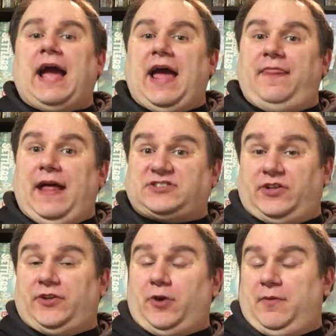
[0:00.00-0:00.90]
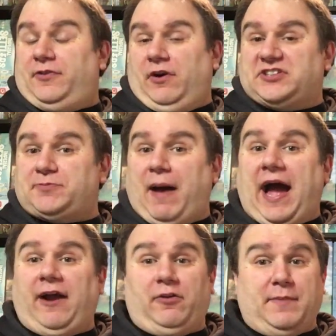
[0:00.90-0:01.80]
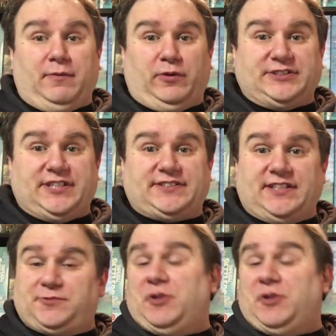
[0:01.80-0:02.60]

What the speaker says: And that's going to determine if they're a spy or the member of resistance.